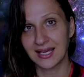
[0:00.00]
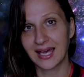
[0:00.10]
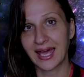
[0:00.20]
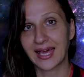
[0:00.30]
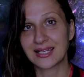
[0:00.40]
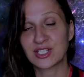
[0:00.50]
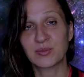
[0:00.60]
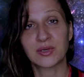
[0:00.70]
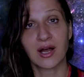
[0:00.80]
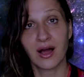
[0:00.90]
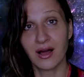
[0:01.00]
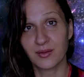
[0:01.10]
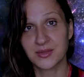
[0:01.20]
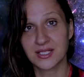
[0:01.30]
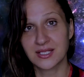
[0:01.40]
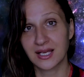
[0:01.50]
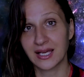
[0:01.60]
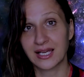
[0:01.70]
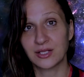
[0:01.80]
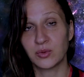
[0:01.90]
and perhaps
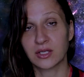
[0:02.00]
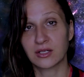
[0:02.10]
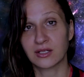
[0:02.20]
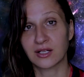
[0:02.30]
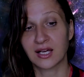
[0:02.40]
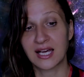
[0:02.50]
it will